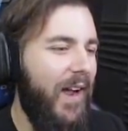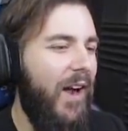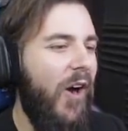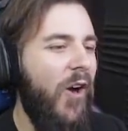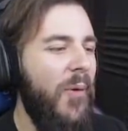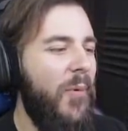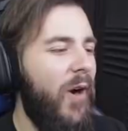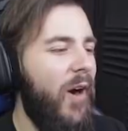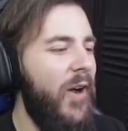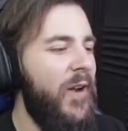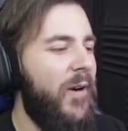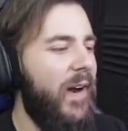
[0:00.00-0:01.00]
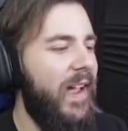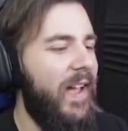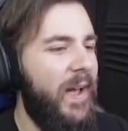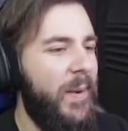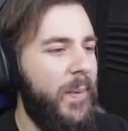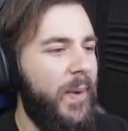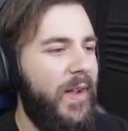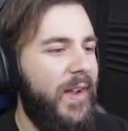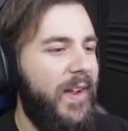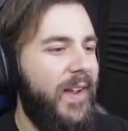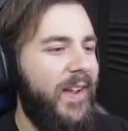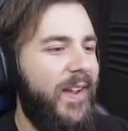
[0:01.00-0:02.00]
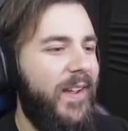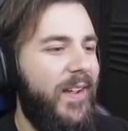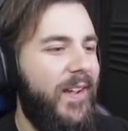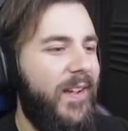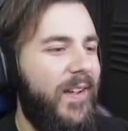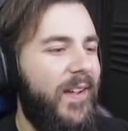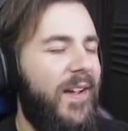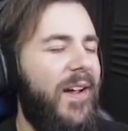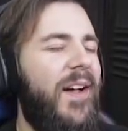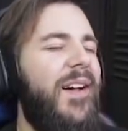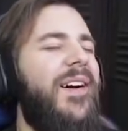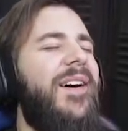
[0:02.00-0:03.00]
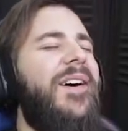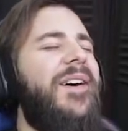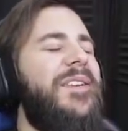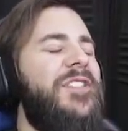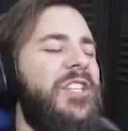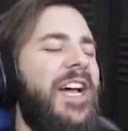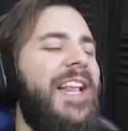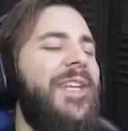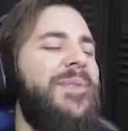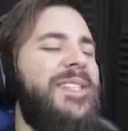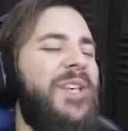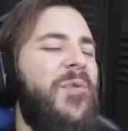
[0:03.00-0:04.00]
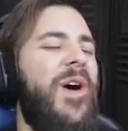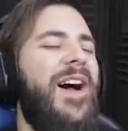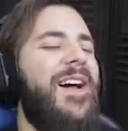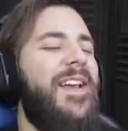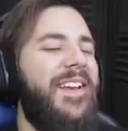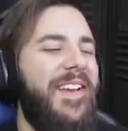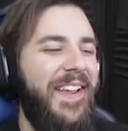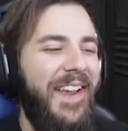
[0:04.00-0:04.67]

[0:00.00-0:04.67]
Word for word: a horrible owner I am. Oh, Charlie was the one.